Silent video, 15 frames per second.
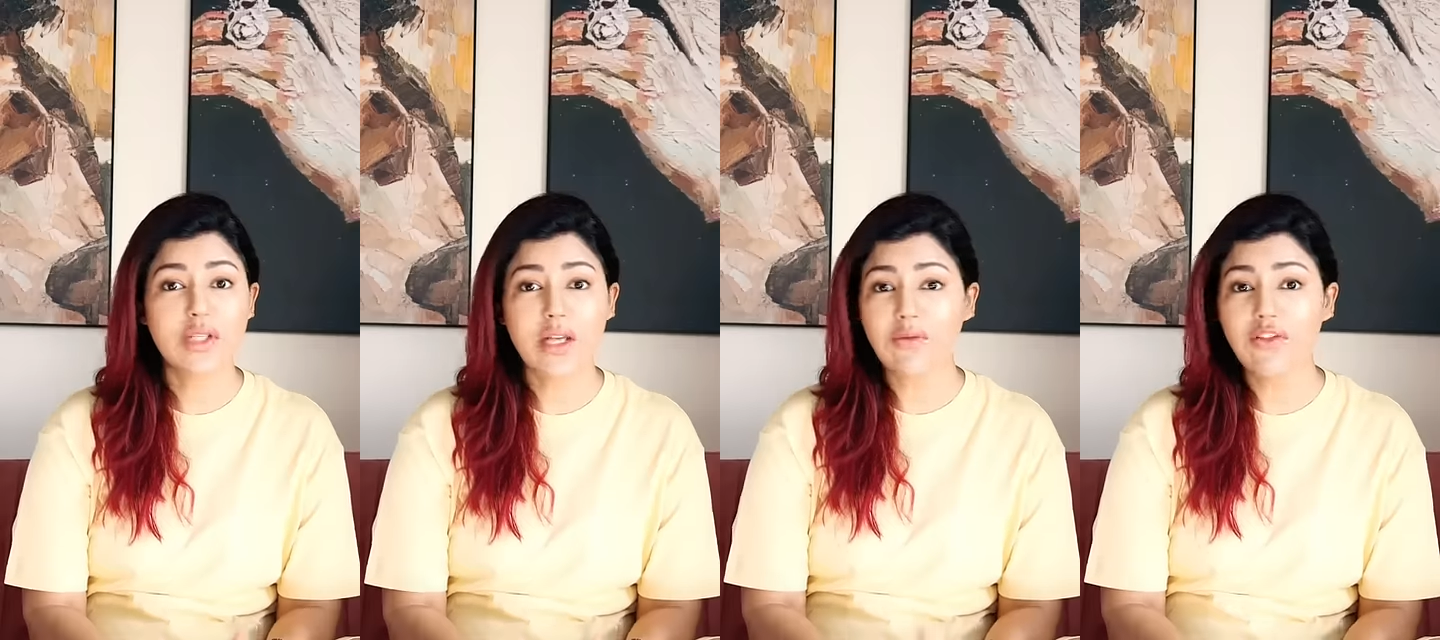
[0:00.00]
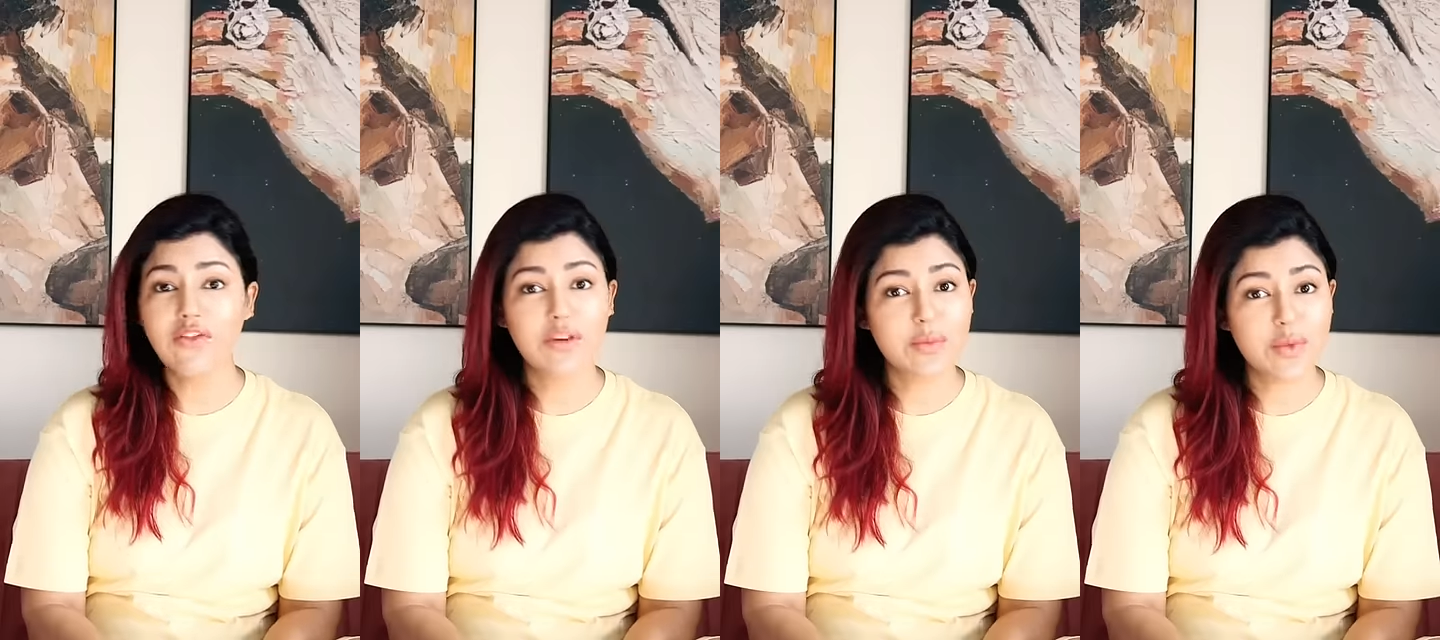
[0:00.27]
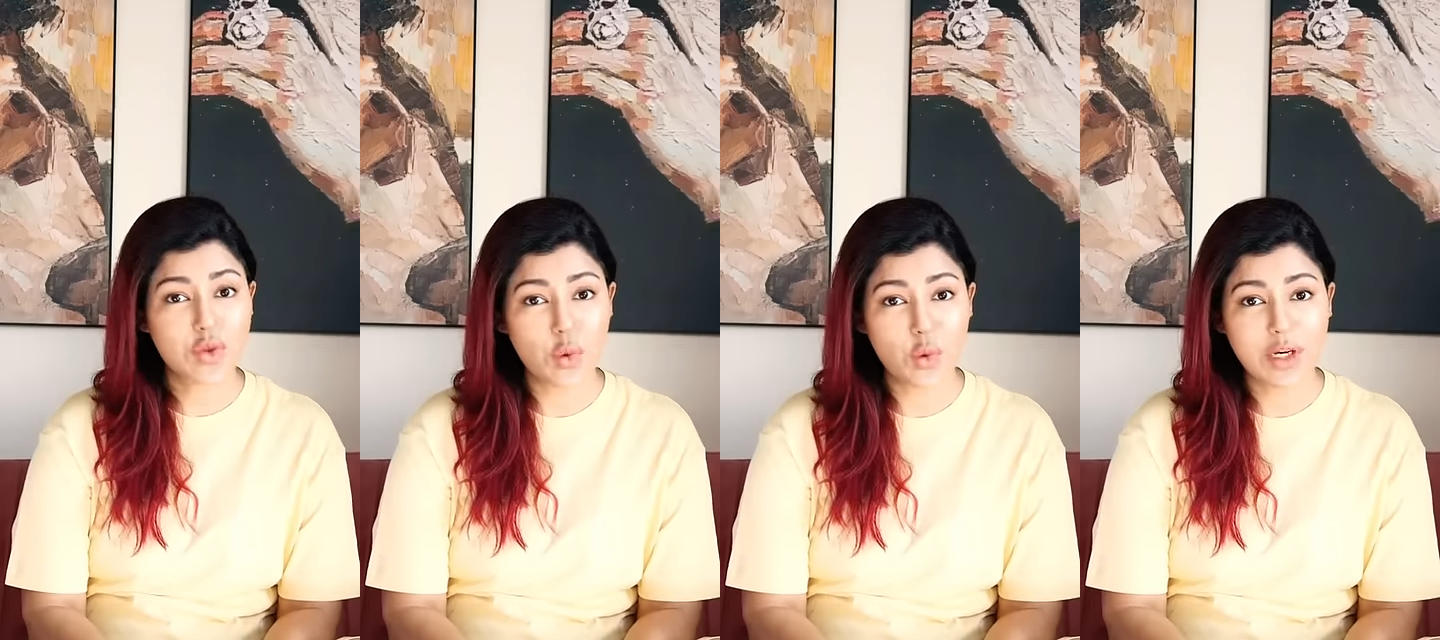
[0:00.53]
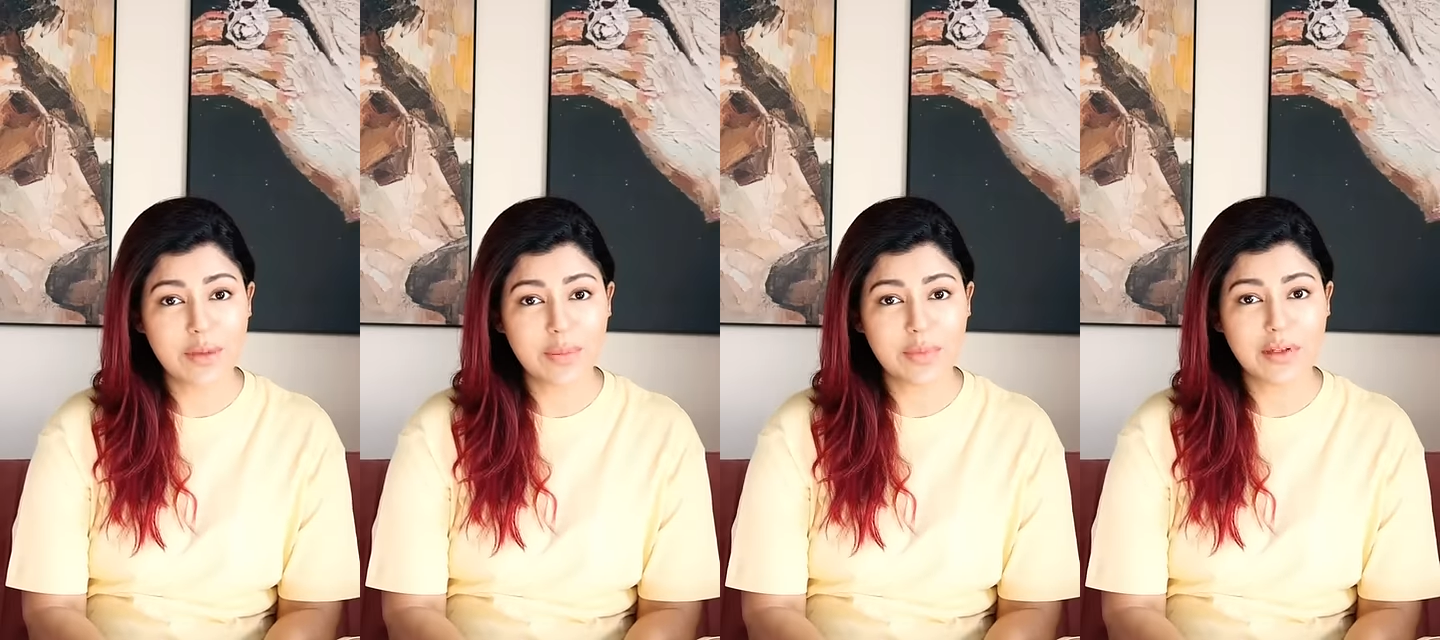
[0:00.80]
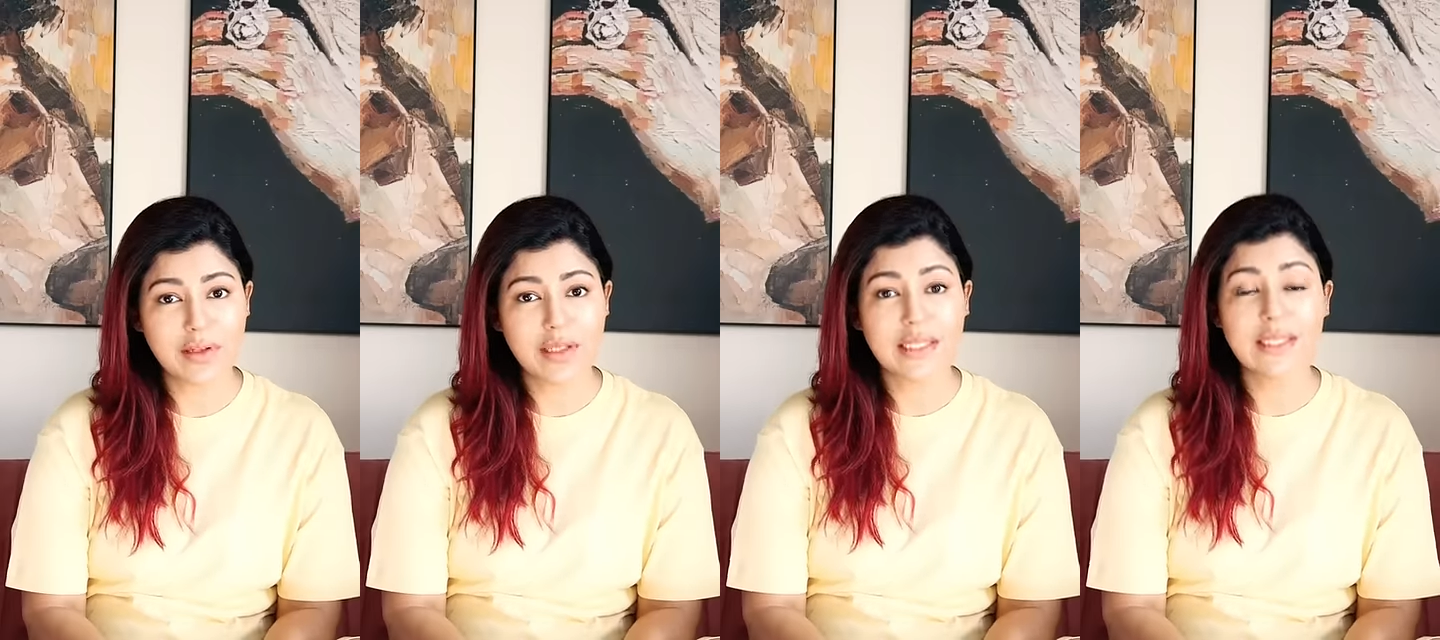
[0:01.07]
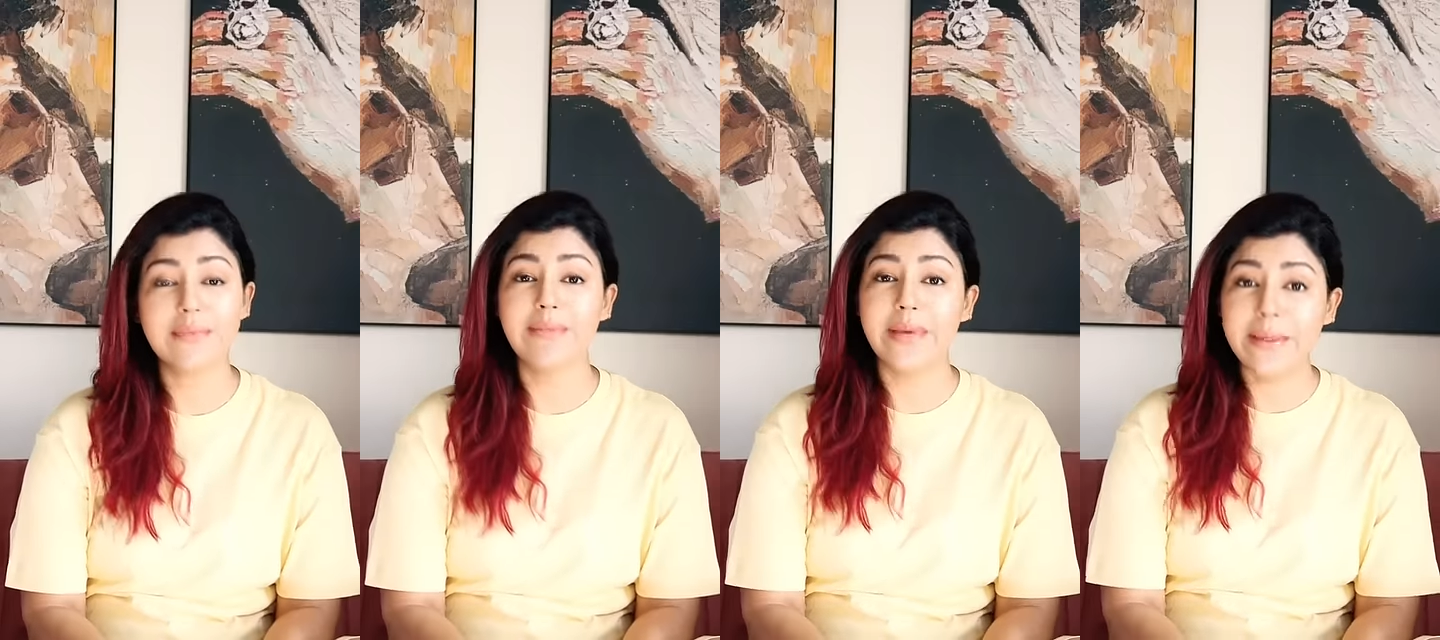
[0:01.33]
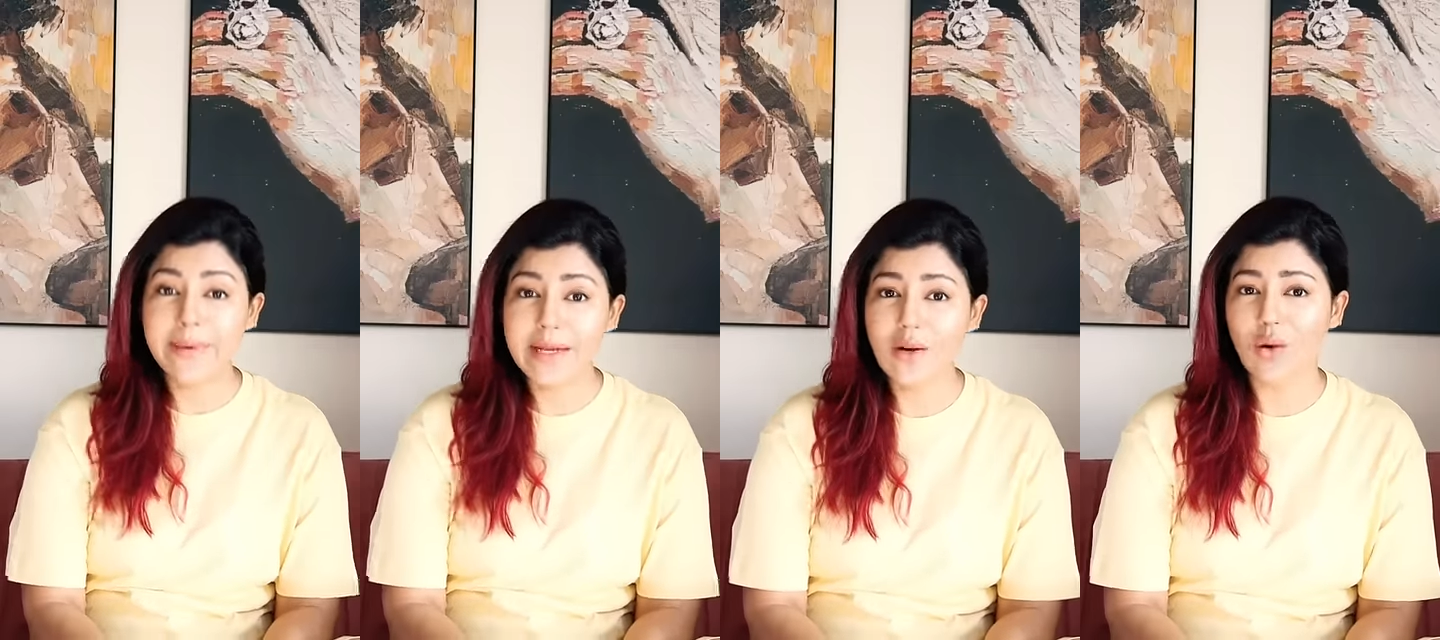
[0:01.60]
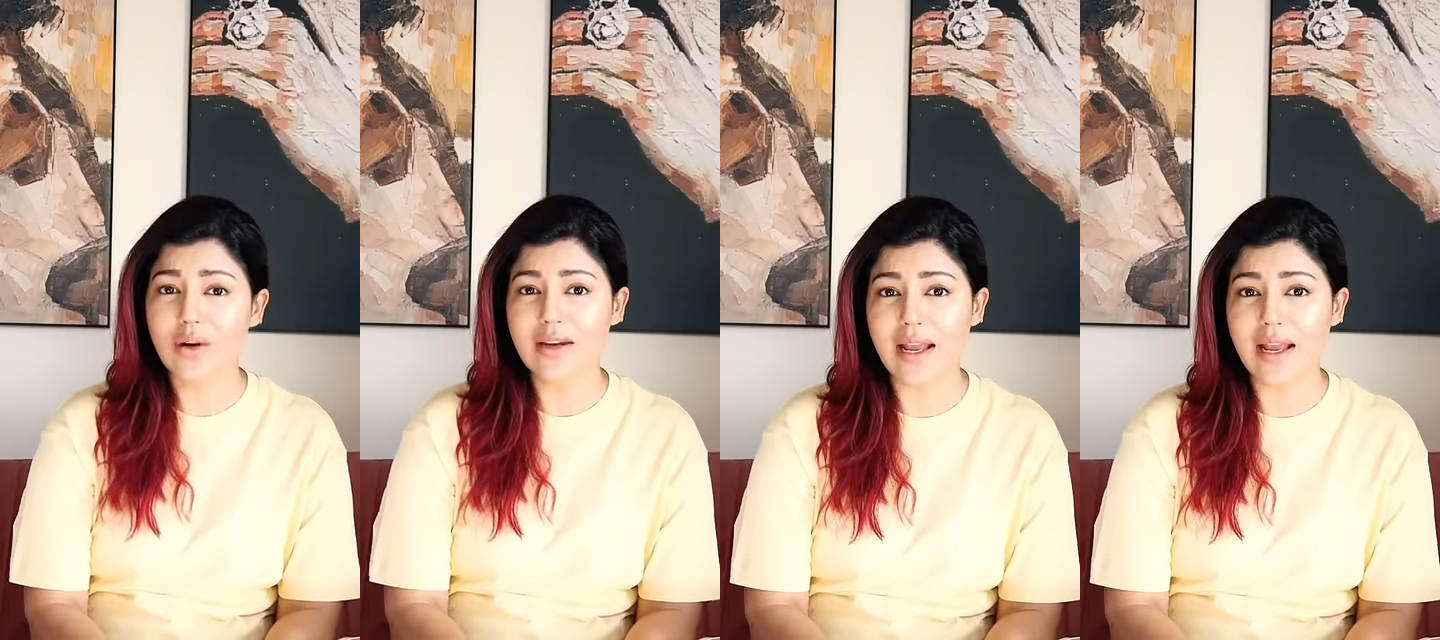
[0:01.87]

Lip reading: suffer from sore nipples, baby not